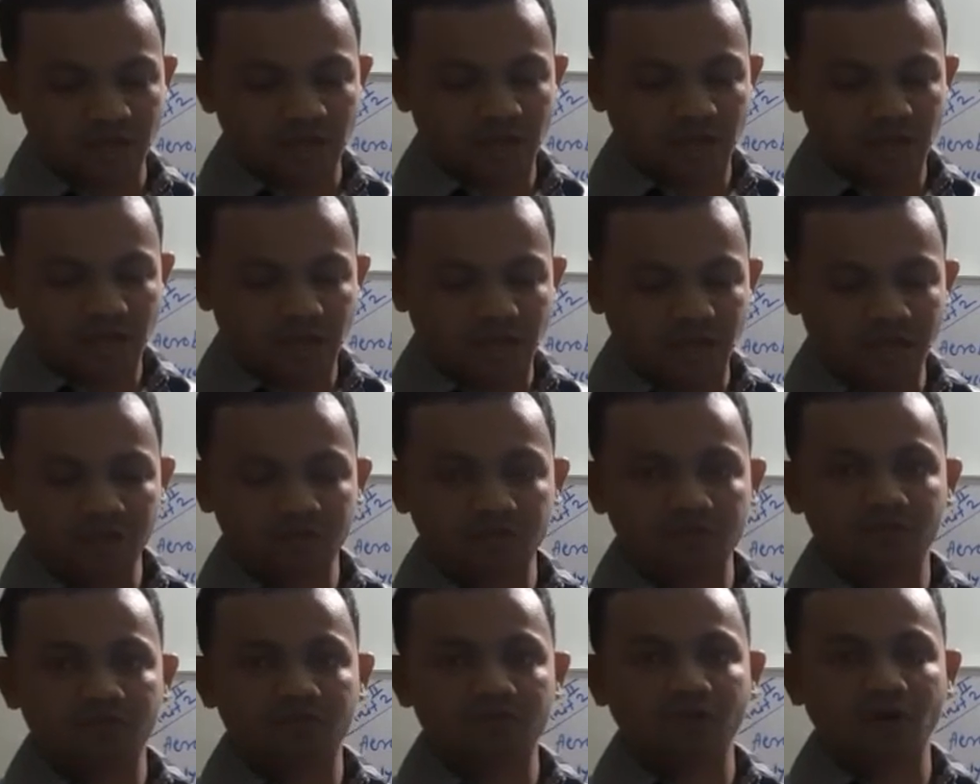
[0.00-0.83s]

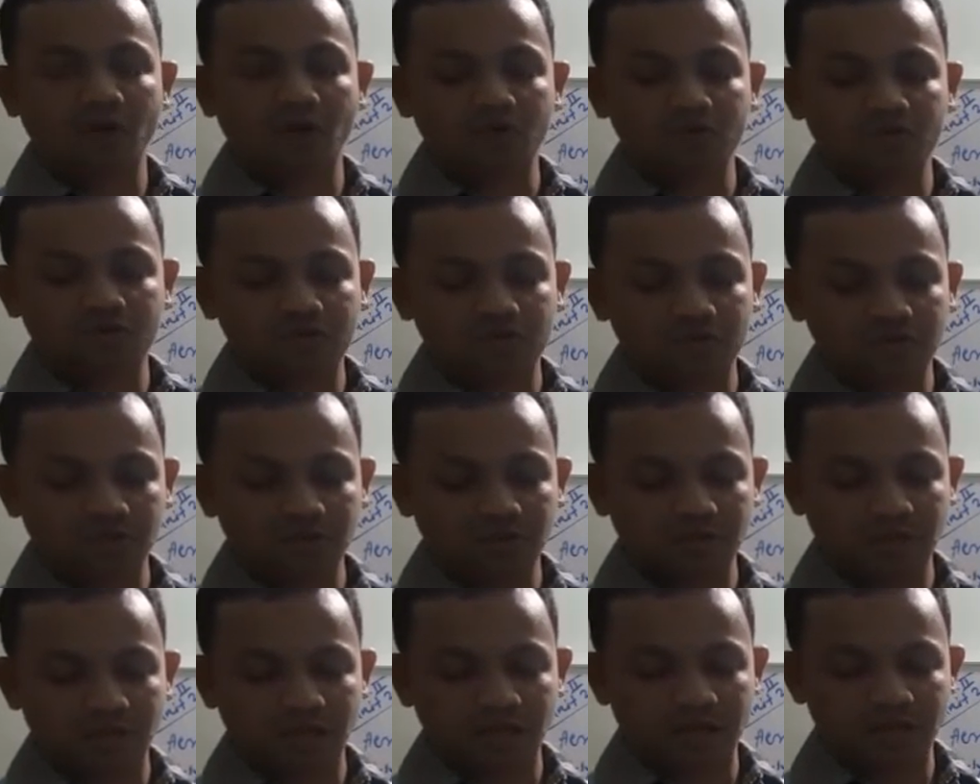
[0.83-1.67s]
And we have seen
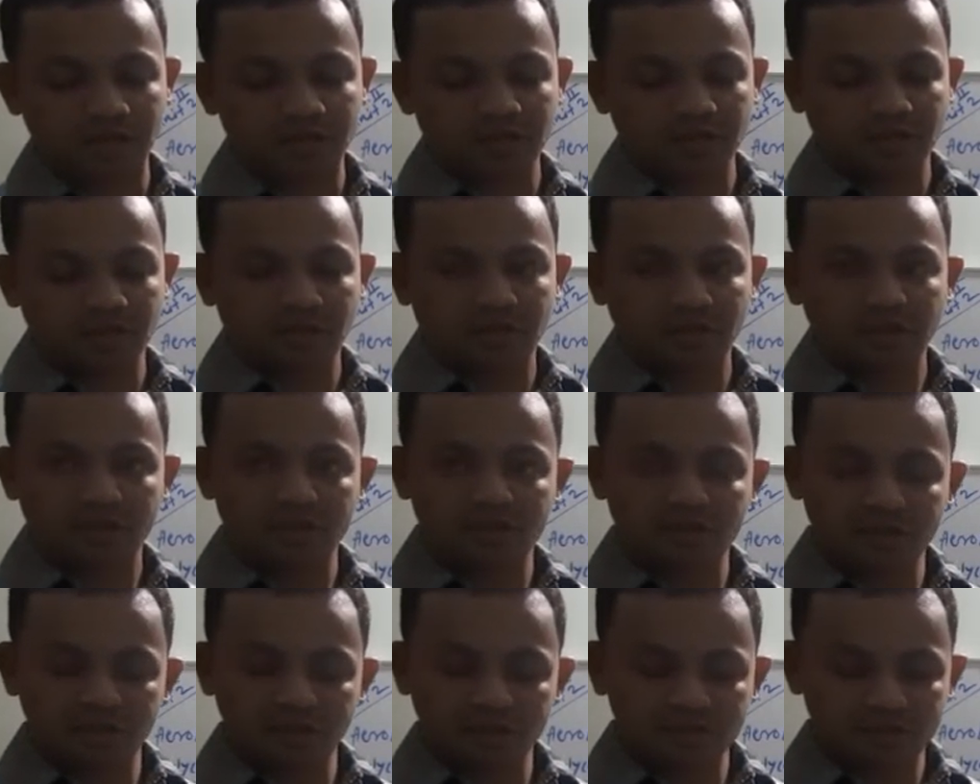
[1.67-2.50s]
that in
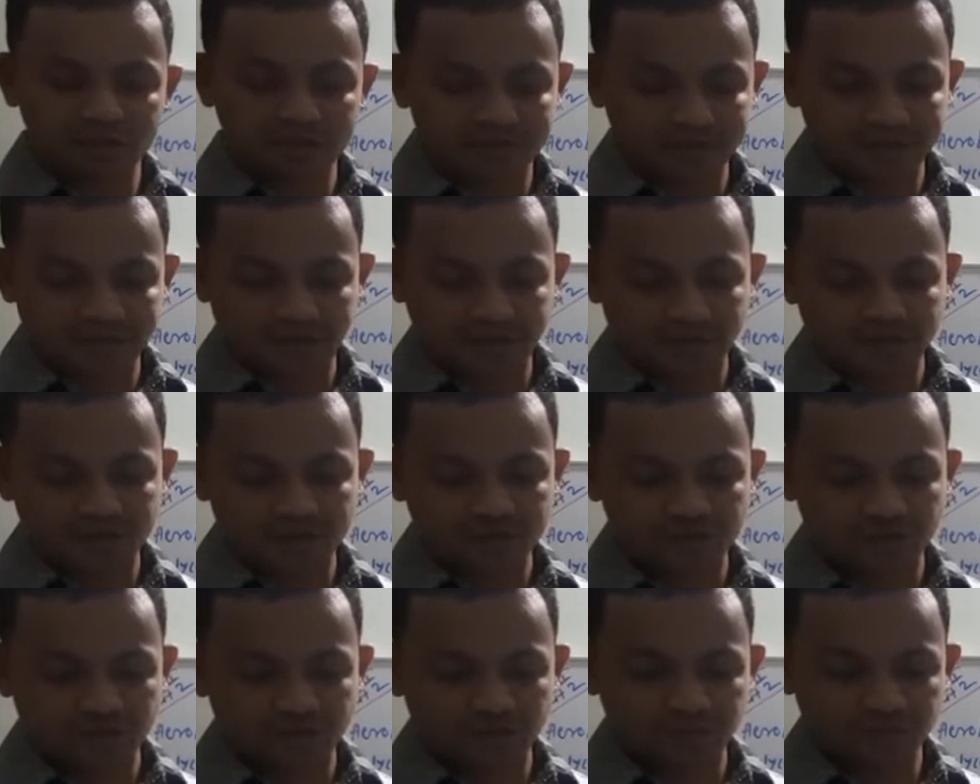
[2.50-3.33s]
this
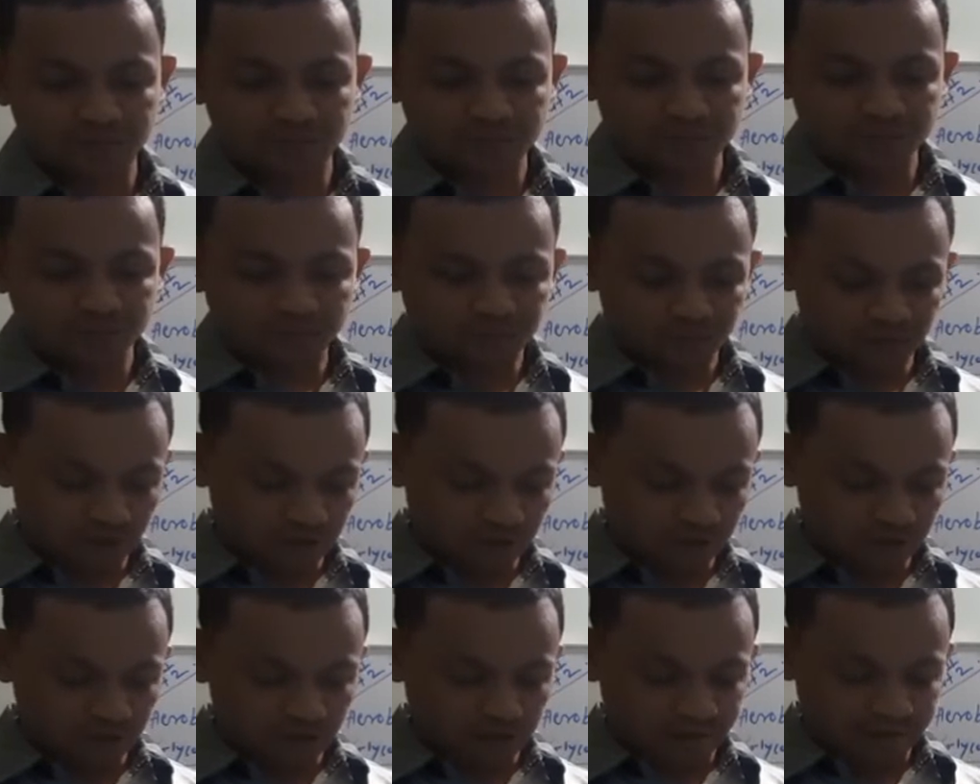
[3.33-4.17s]
reaction, the
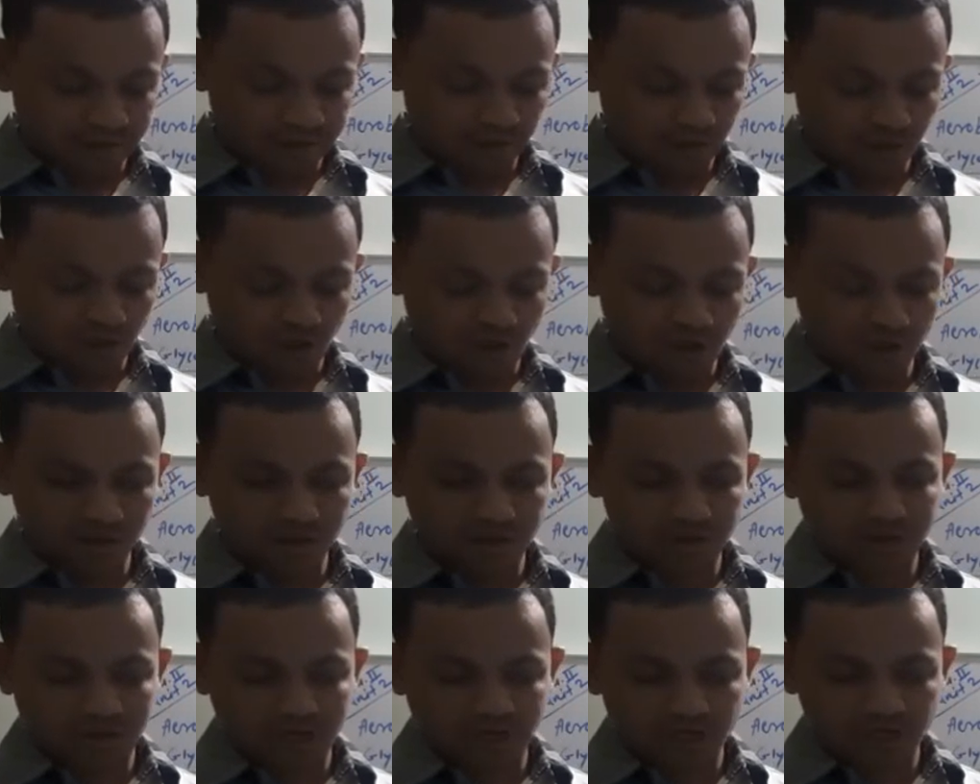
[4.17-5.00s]
electron
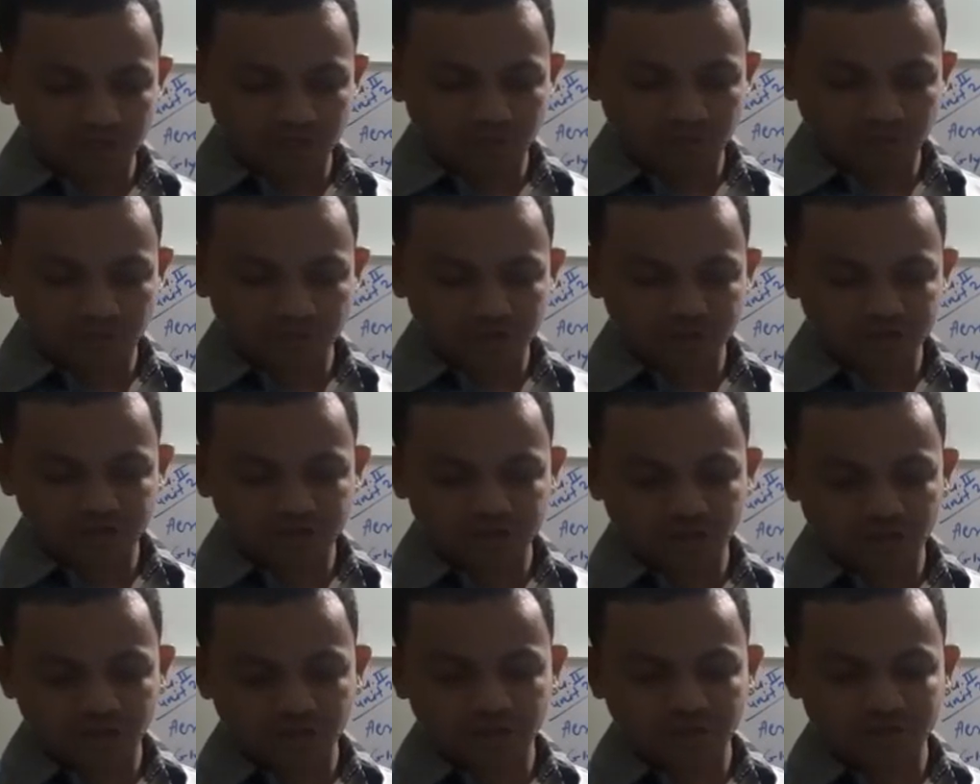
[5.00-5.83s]
transfer
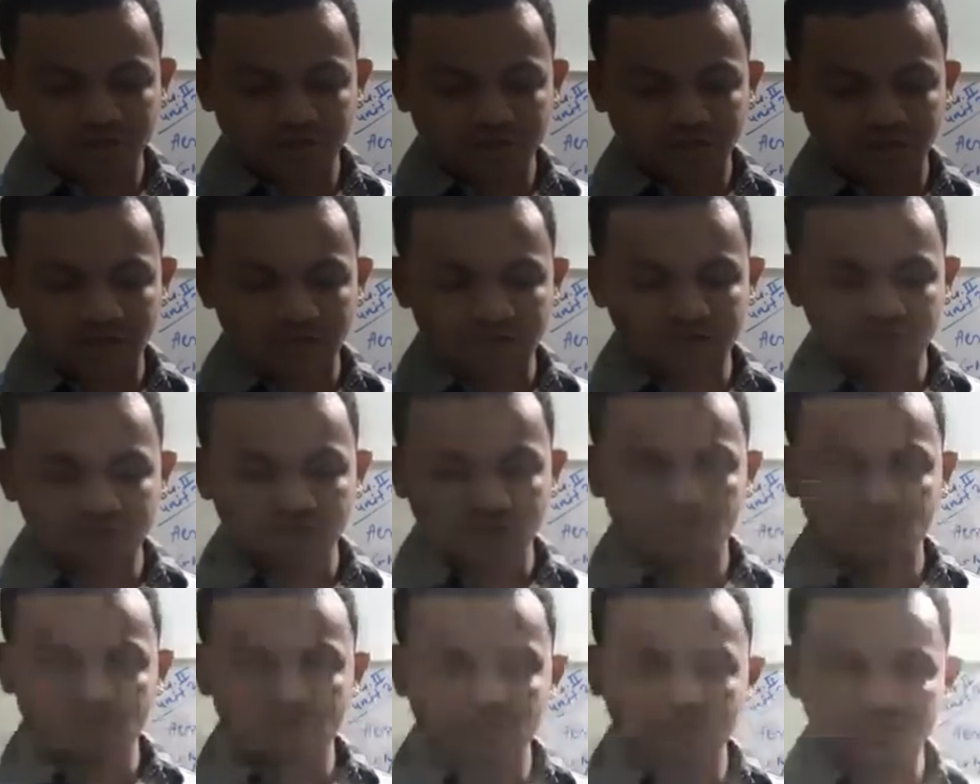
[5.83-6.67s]
chain
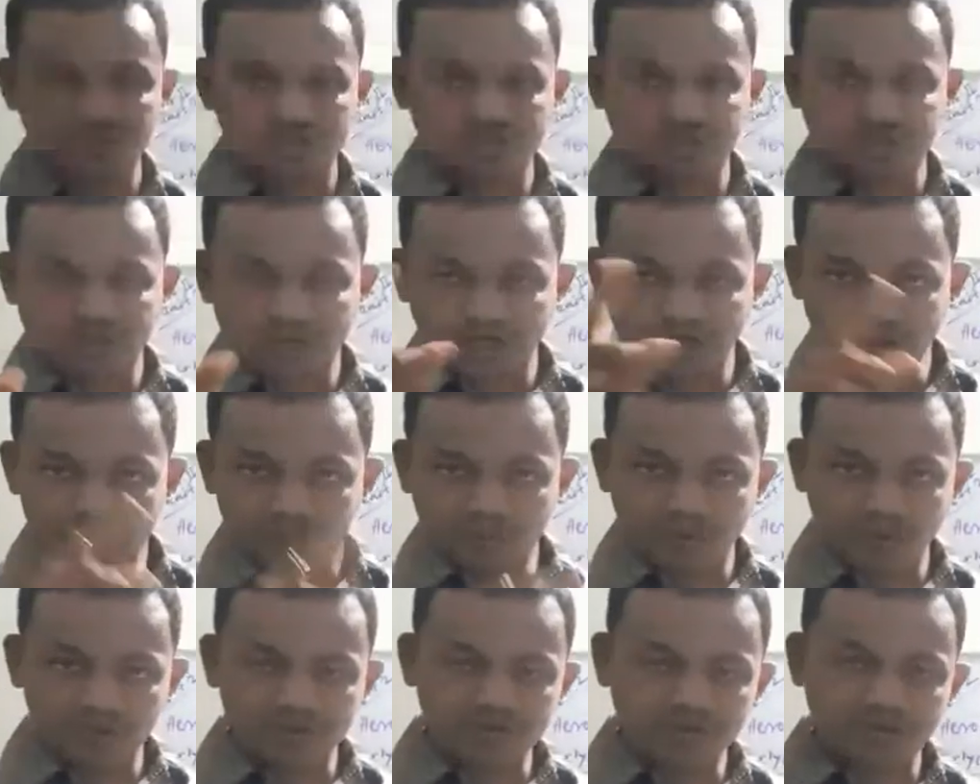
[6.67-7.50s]
reaction which is take
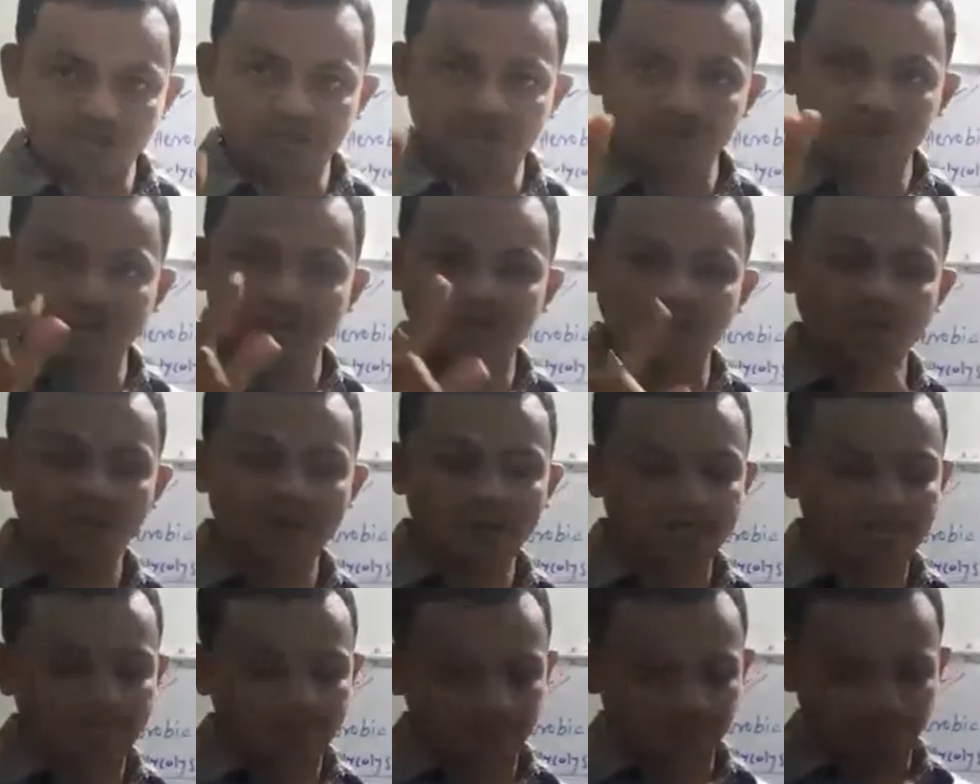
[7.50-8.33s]
place in the
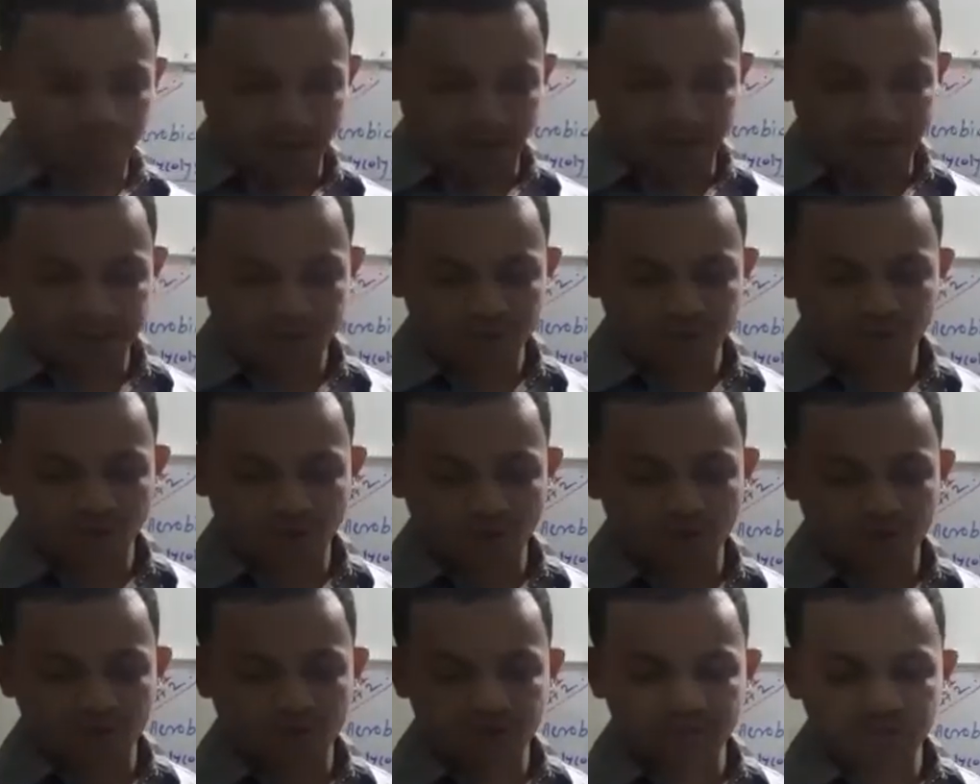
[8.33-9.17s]

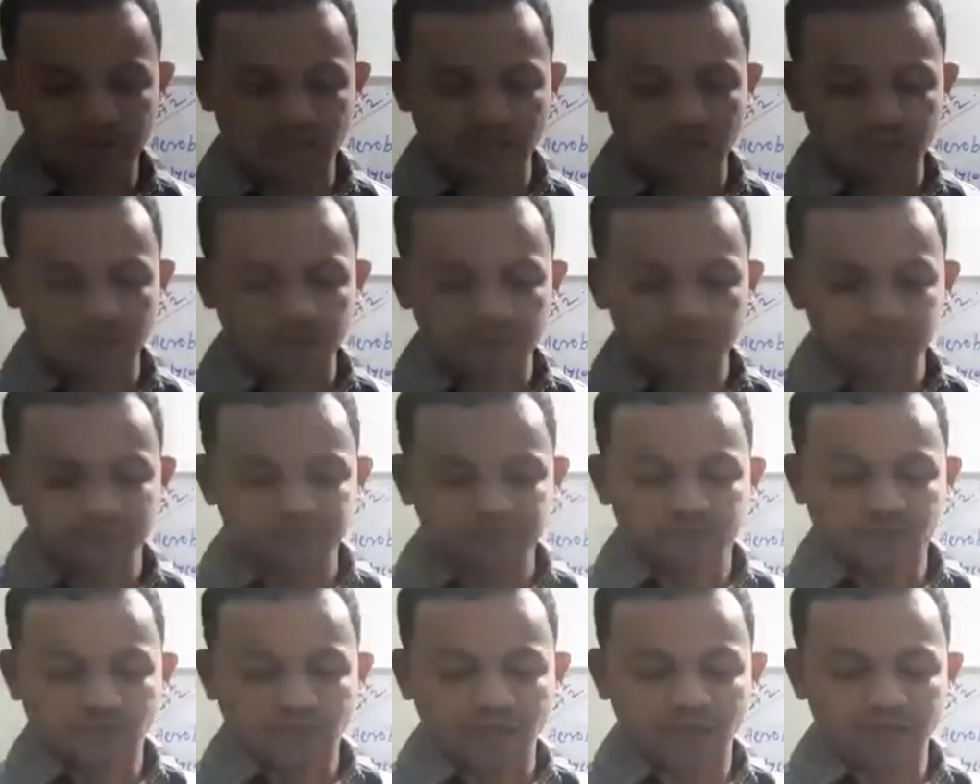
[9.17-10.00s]
mitochondria,
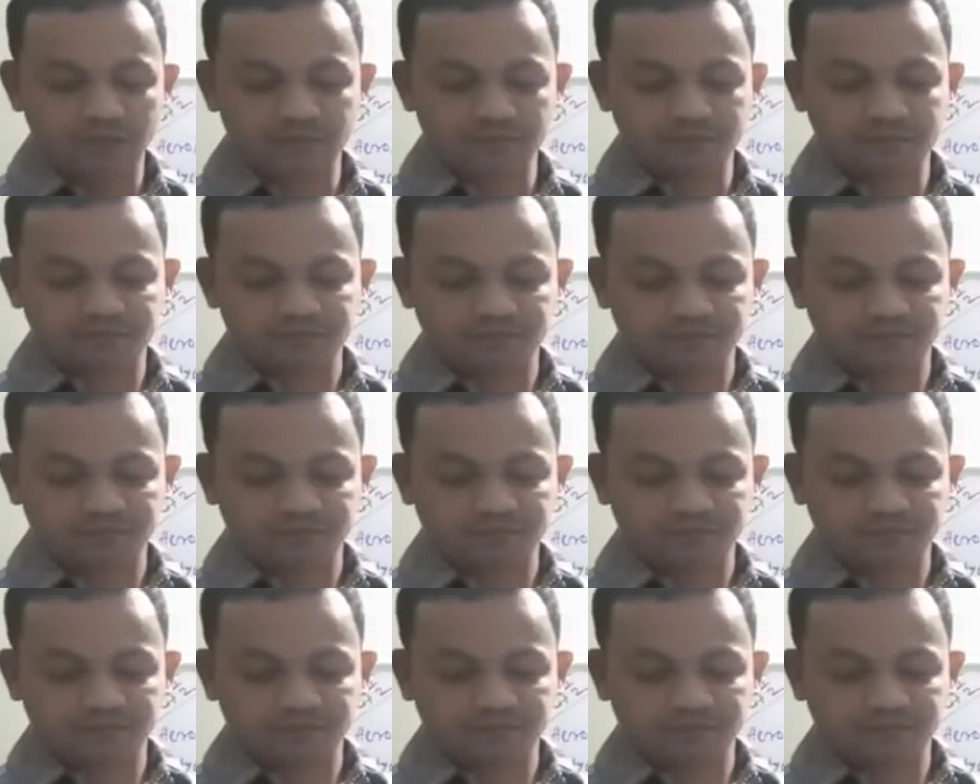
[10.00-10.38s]
and